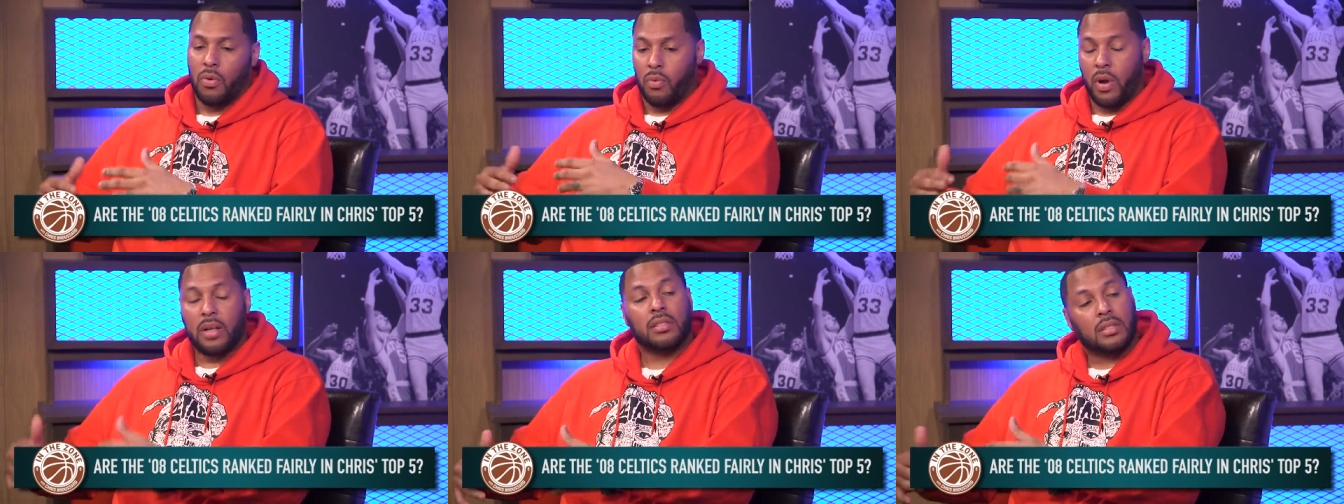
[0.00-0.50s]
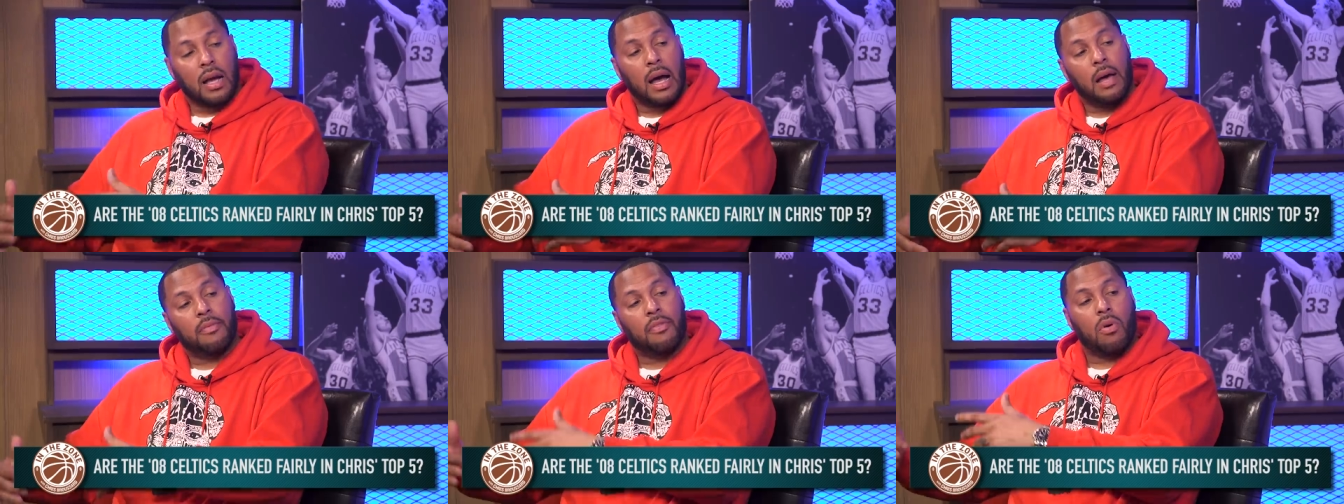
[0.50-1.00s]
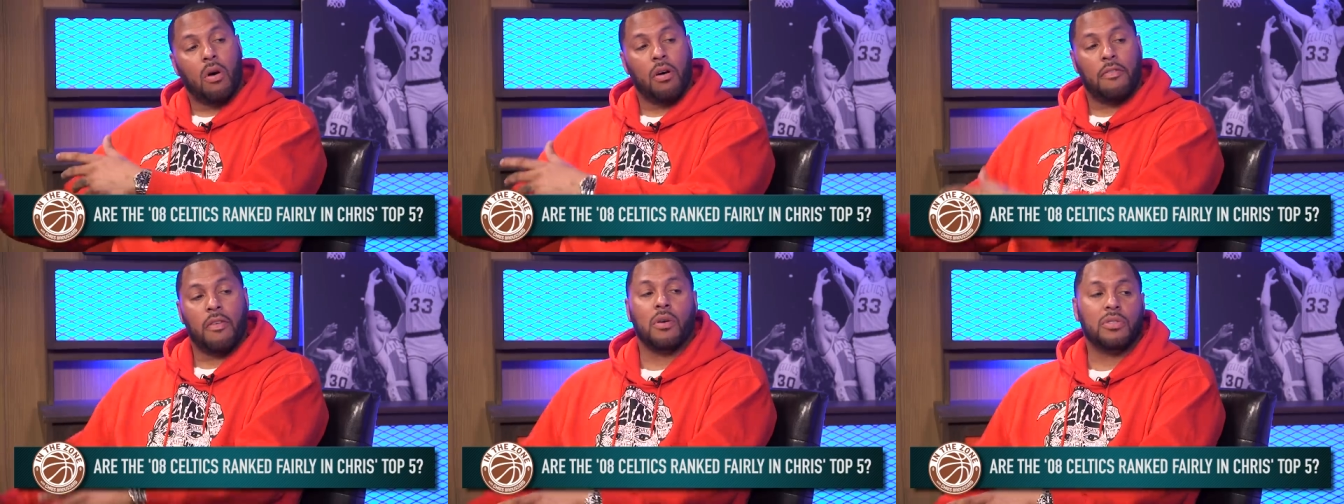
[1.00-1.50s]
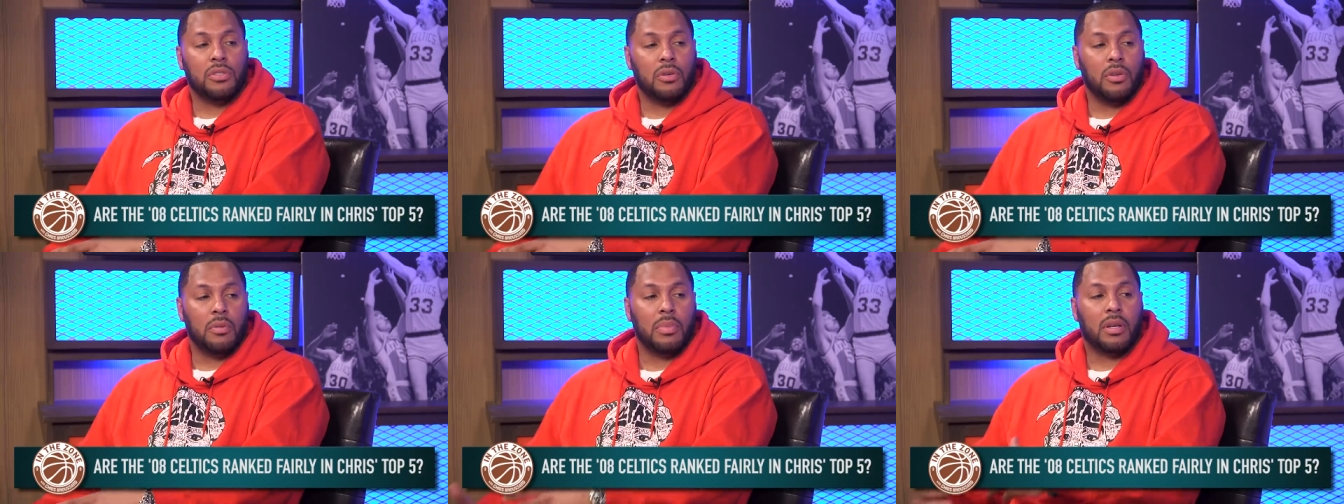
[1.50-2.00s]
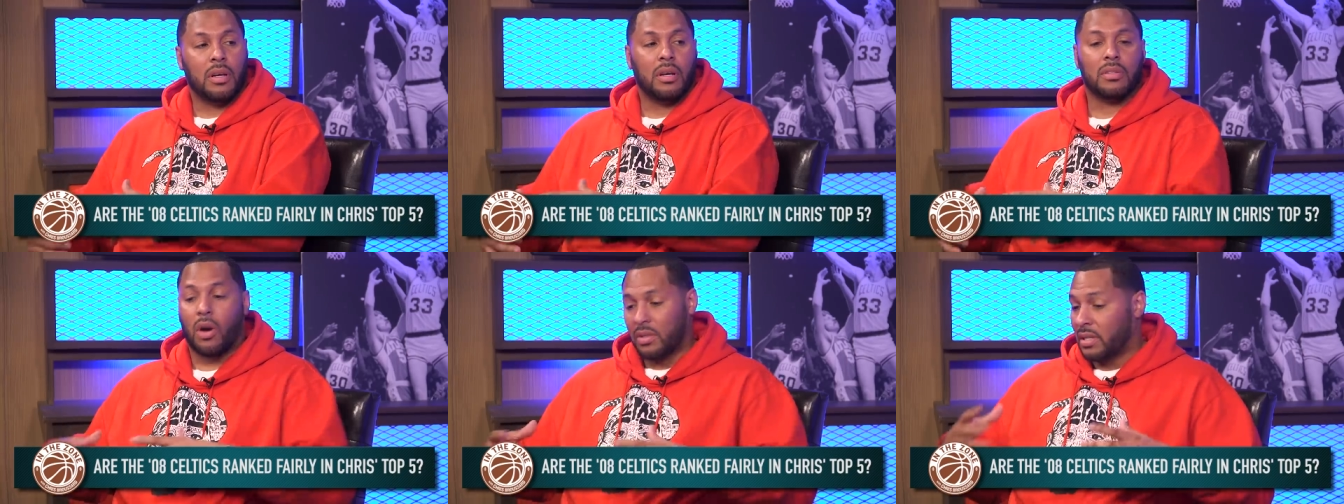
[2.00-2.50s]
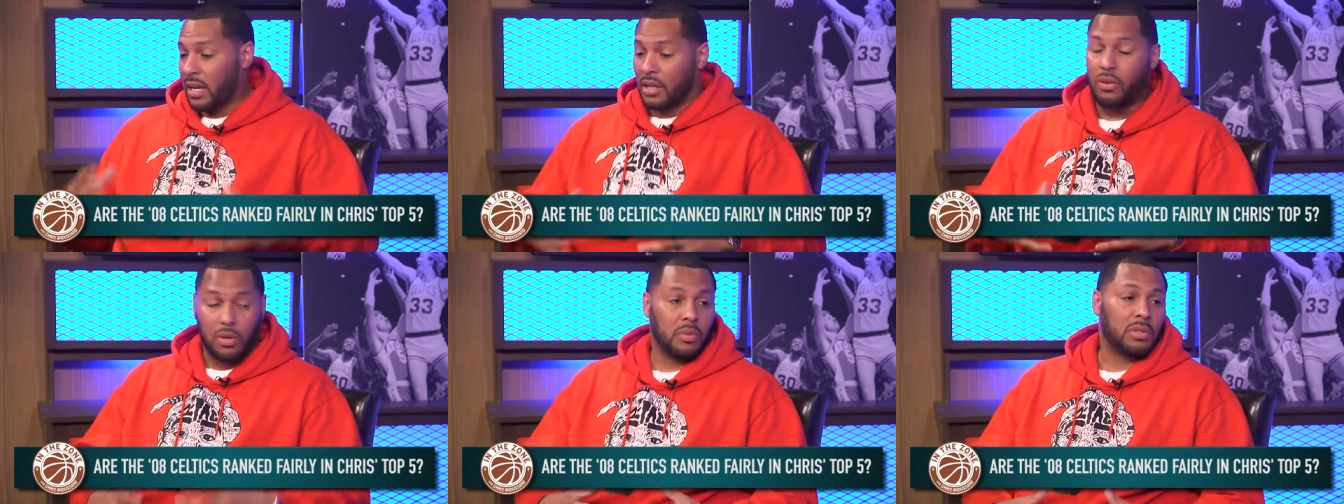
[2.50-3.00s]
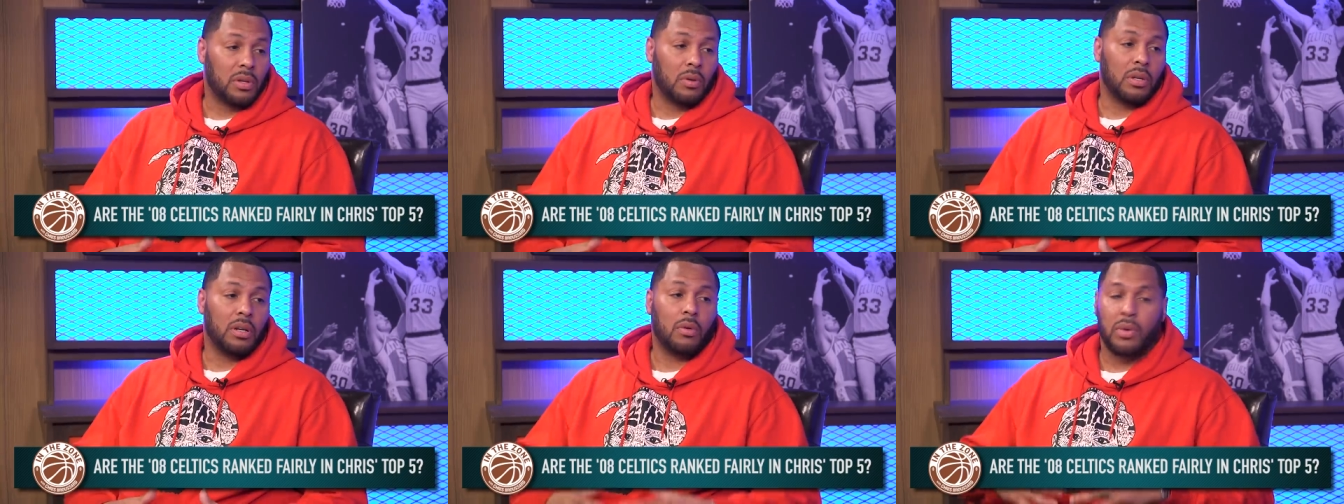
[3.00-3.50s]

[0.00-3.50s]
rest time for our first unit because our second unit was so good.